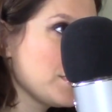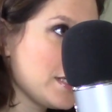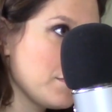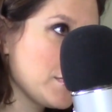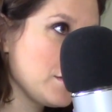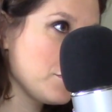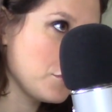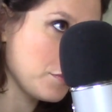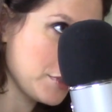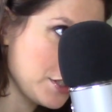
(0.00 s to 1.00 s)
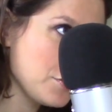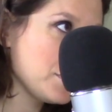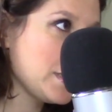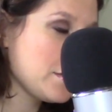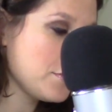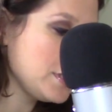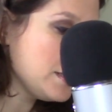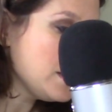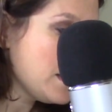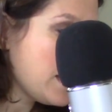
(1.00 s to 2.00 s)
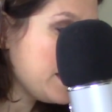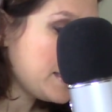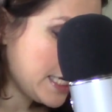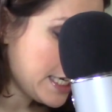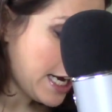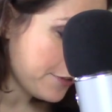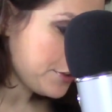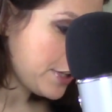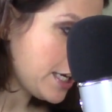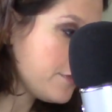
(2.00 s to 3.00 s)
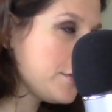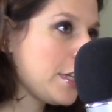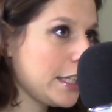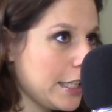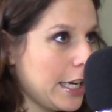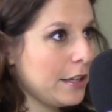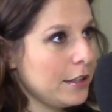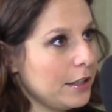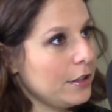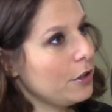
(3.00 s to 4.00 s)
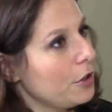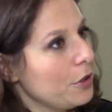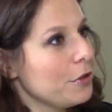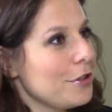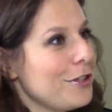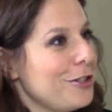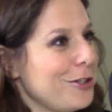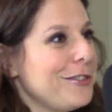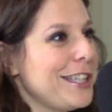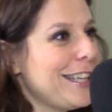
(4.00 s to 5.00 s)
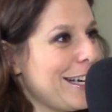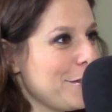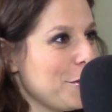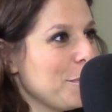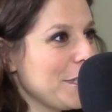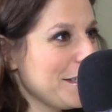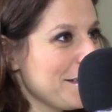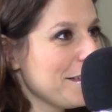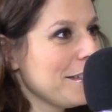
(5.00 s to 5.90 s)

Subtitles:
the same thing you would normally do in that screen. And then after that, if you like the candidate, they're yours to do with as you please.